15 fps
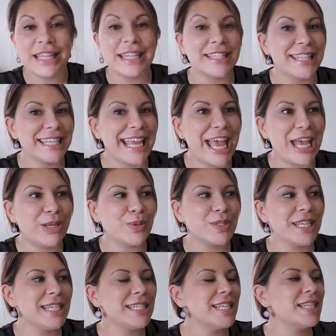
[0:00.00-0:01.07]
These are the
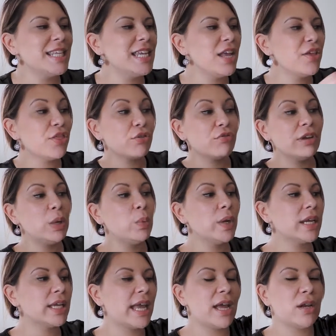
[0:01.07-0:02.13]
candles. These are the
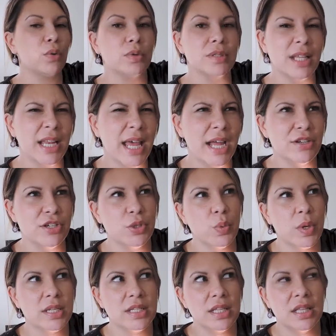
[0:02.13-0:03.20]
3-wick candles, the
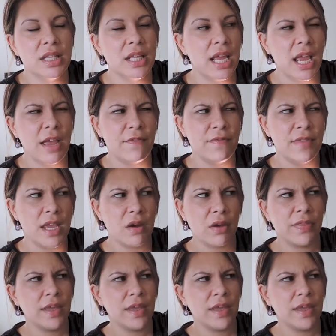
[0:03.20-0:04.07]
largest ones that they have there.